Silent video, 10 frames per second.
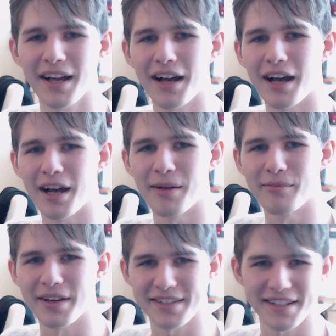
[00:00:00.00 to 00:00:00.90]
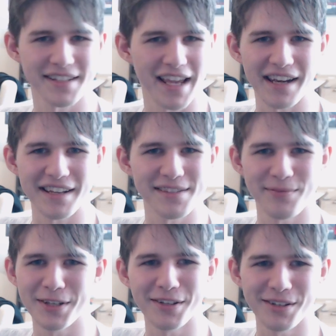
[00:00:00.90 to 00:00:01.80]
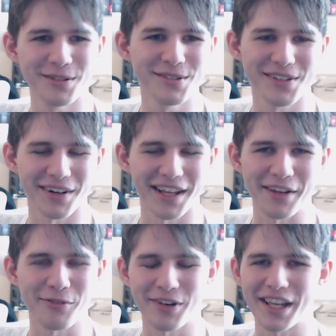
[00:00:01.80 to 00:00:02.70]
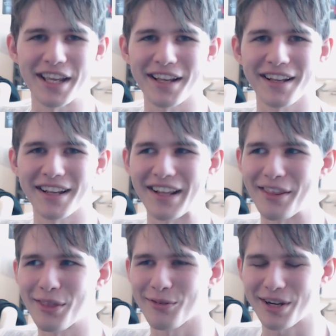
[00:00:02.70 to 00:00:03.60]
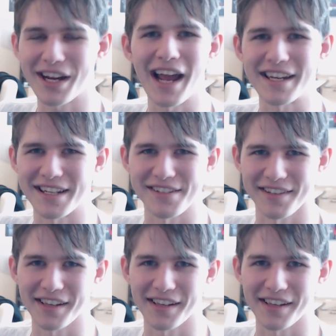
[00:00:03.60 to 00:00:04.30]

As I said, it's been used on like freaking 390s.